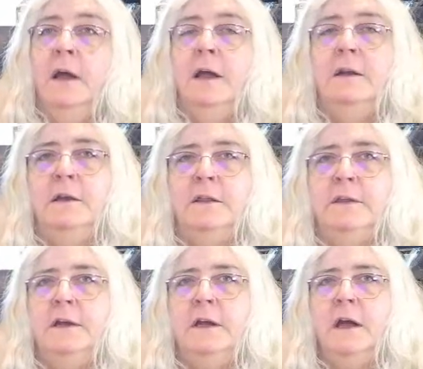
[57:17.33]
And I
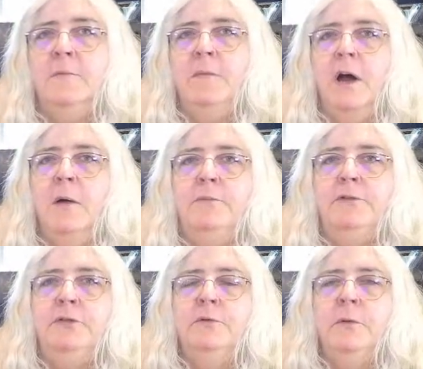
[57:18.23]
think I'm up
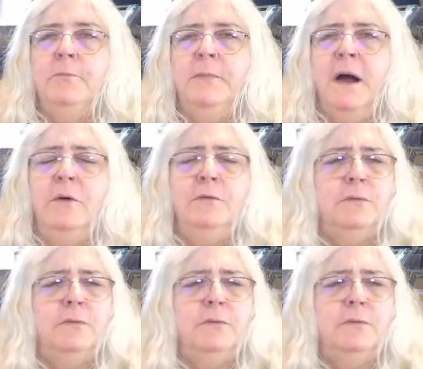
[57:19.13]
to about